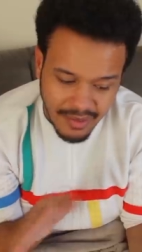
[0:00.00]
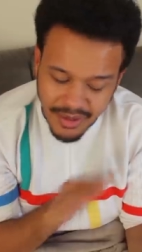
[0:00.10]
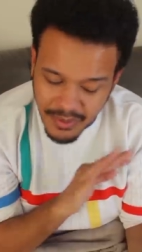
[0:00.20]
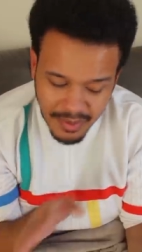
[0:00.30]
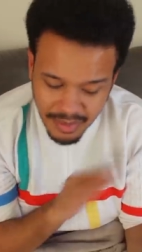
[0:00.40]
don't
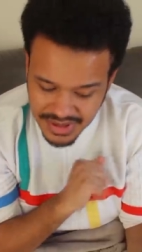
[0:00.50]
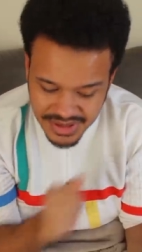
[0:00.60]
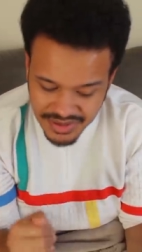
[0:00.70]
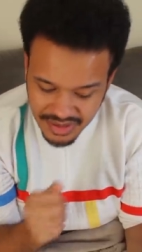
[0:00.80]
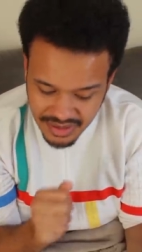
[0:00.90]
know what
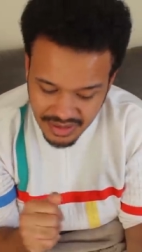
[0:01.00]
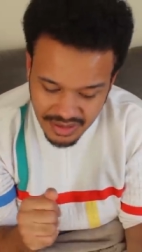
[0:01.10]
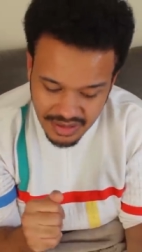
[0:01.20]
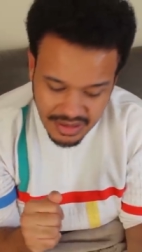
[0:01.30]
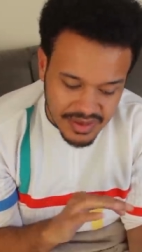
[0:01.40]
brushes look
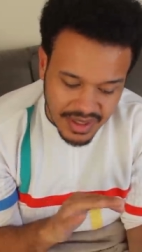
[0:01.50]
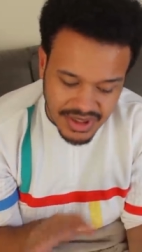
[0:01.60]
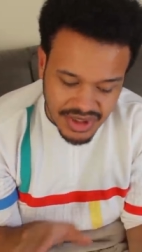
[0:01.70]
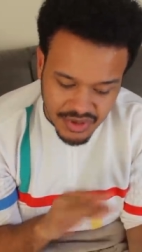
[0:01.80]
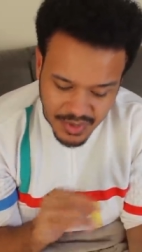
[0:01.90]
good. So I
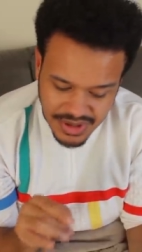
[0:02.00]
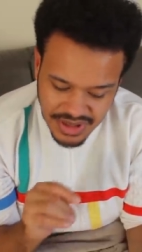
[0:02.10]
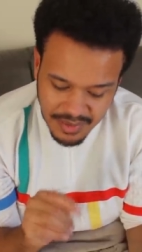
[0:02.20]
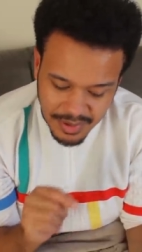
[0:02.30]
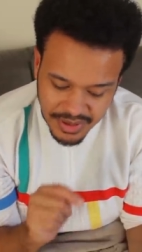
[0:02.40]
switched
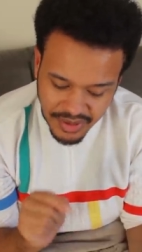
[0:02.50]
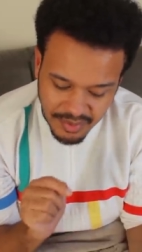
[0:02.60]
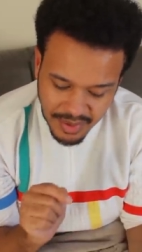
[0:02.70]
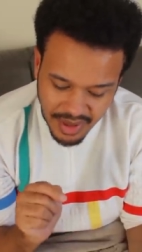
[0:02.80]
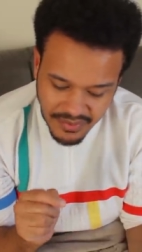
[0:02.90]
up a little
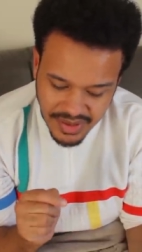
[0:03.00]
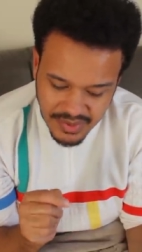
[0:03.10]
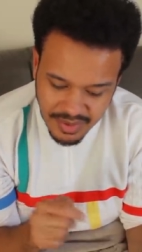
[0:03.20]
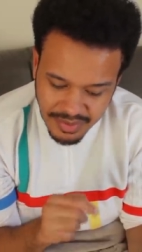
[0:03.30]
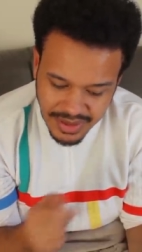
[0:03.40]
bit on this
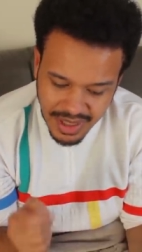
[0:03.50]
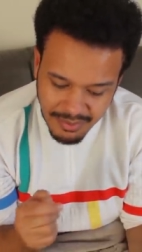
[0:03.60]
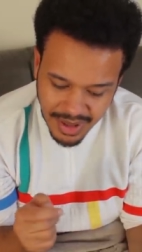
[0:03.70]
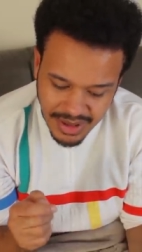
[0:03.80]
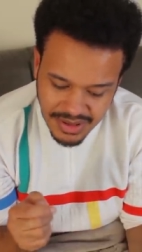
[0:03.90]
one, but not
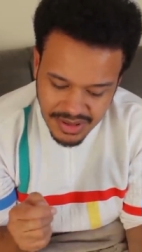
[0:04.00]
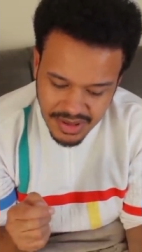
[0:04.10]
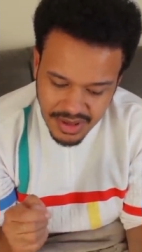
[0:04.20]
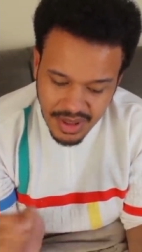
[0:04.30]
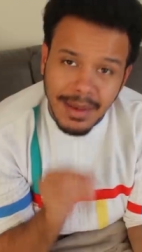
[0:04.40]
much.
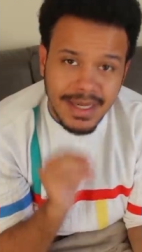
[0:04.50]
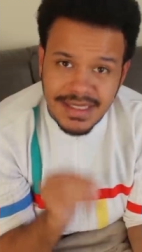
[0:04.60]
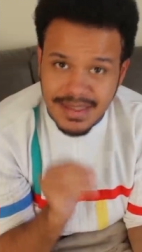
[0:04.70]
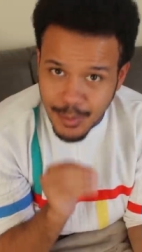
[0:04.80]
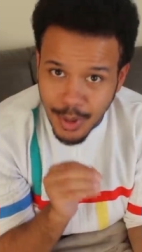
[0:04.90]
I
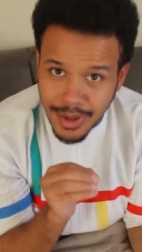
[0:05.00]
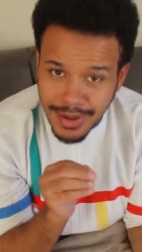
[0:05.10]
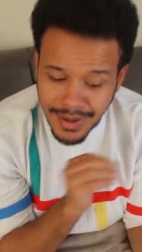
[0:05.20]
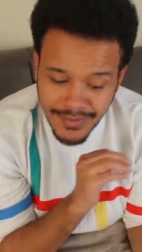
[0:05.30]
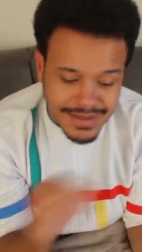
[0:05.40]
need some work.
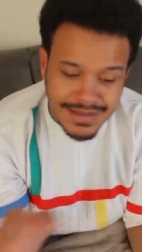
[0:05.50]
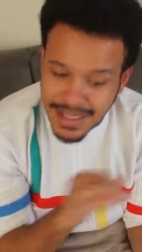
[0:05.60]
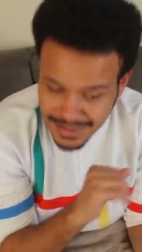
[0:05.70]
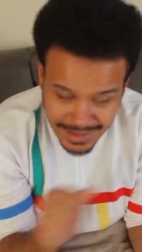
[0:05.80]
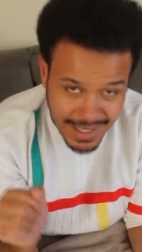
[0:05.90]
And this is
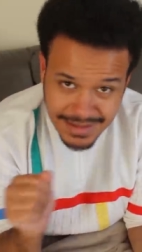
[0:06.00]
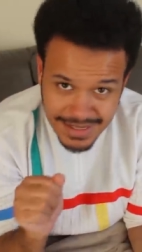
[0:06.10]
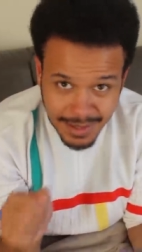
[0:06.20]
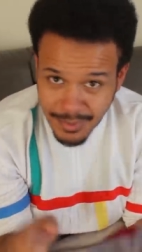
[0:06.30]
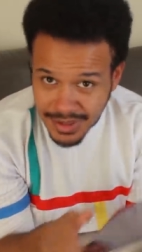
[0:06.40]
not the last
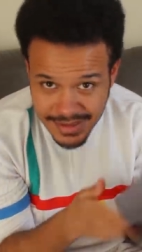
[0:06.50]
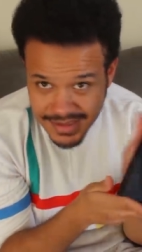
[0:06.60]
time you're gonna